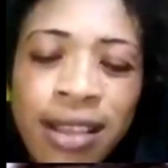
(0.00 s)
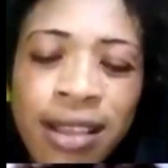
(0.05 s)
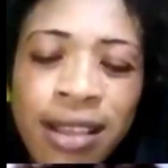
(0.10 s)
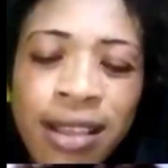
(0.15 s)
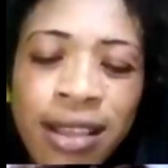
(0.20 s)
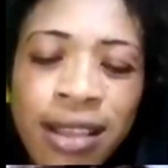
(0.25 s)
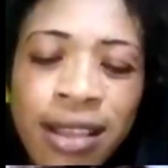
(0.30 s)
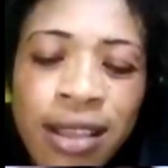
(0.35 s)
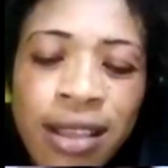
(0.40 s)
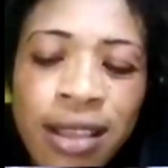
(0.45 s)

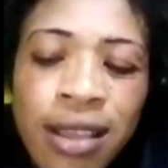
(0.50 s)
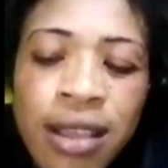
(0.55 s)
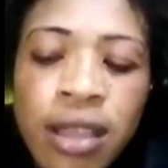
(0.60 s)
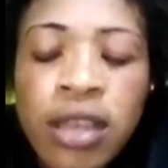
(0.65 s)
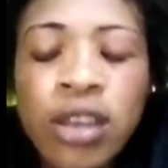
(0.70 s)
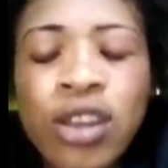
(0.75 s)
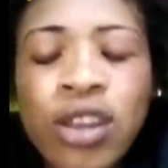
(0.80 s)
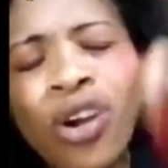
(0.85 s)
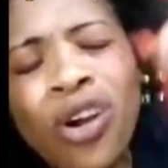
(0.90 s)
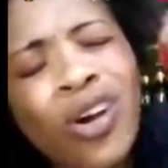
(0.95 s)
Why?
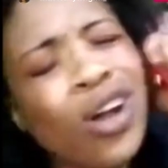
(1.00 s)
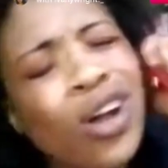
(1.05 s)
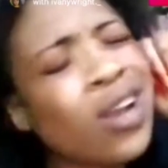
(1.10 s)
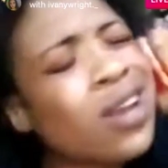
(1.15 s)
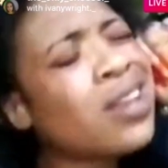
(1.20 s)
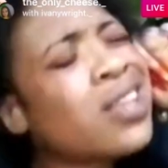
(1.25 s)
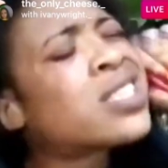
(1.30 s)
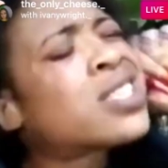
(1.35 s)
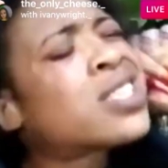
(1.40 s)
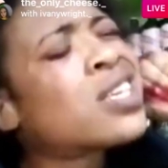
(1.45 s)

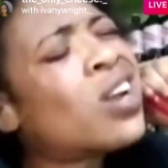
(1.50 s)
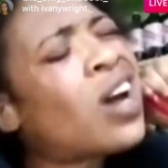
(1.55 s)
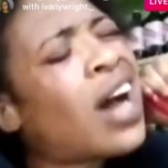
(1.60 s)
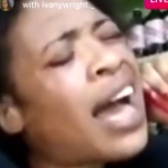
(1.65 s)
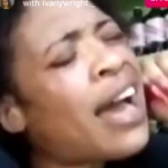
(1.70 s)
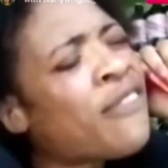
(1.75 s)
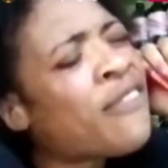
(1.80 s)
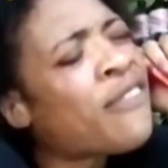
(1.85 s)
No,